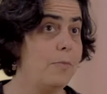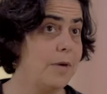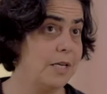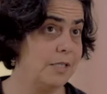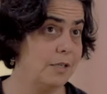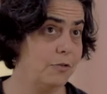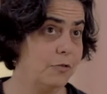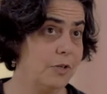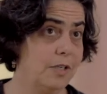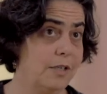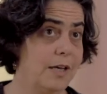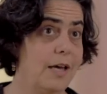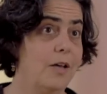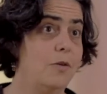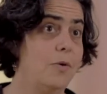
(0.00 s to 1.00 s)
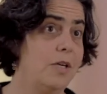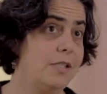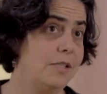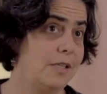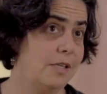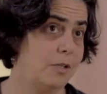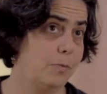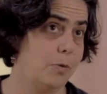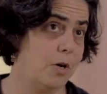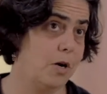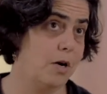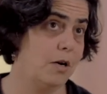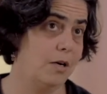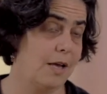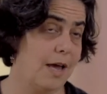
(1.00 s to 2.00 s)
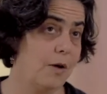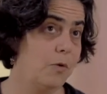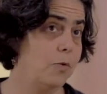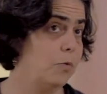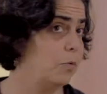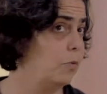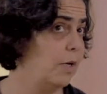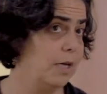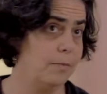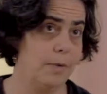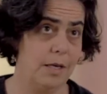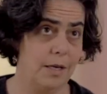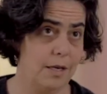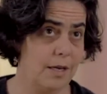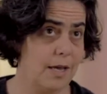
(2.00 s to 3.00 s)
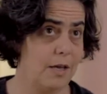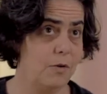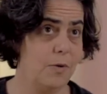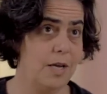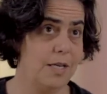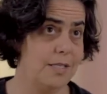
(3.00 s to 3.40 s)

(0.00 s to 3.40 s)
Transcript: am I different? How do I stand apart? Who am I? How do I